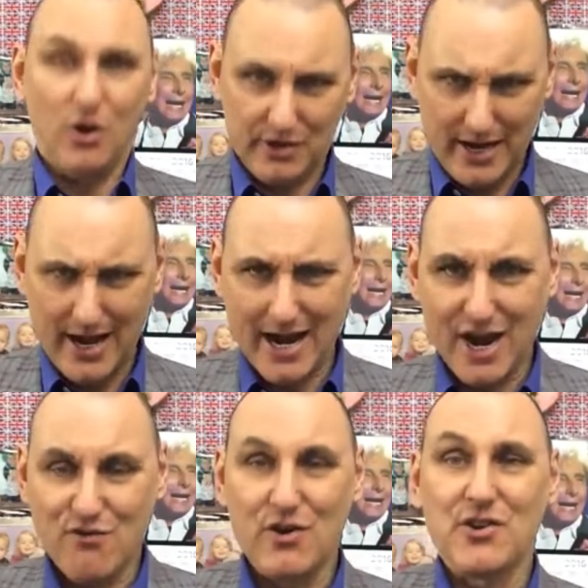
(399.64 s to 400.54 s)
on
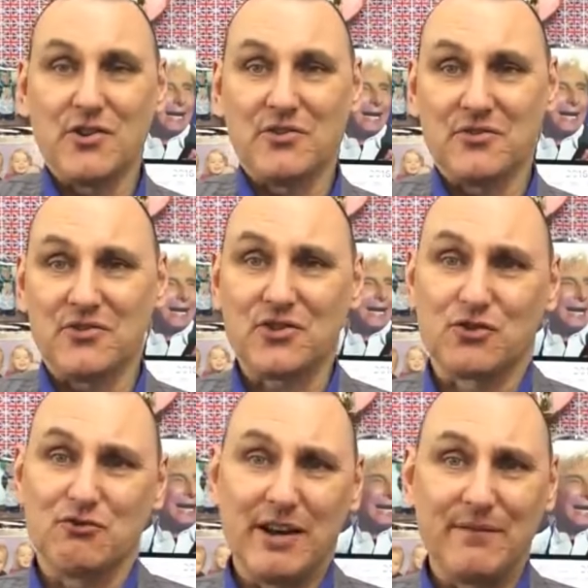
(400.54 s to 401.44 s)

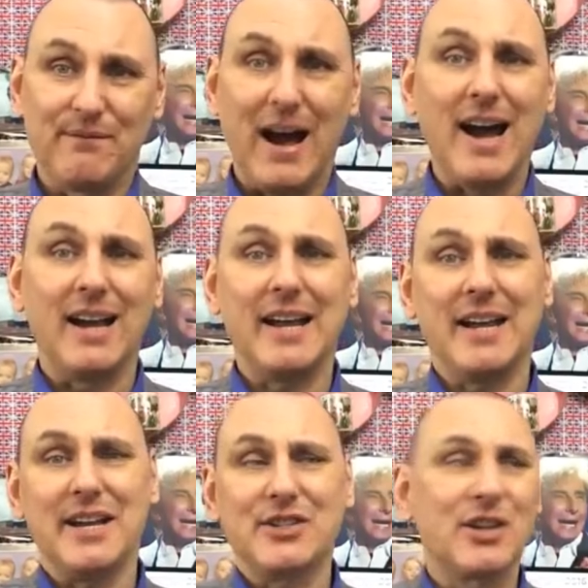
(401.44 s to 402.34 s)
Erin's green
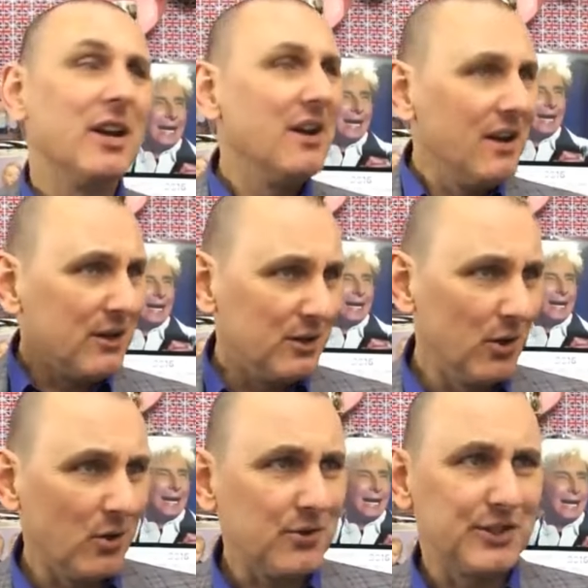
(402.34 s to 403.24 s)
valleys.
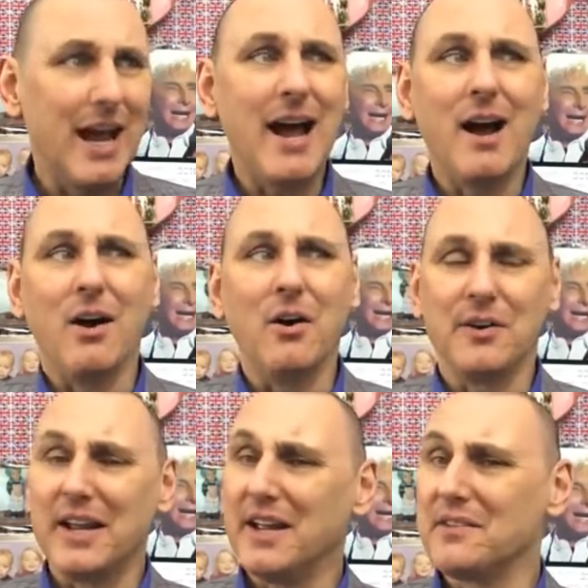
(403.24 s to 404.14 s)
Look
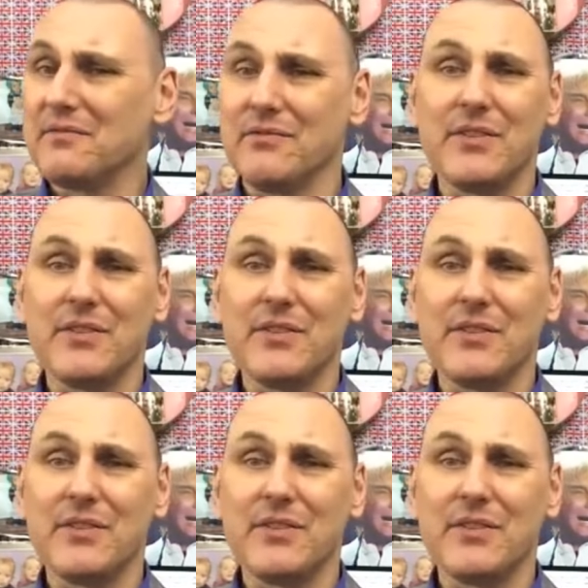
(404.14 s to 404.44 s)
down in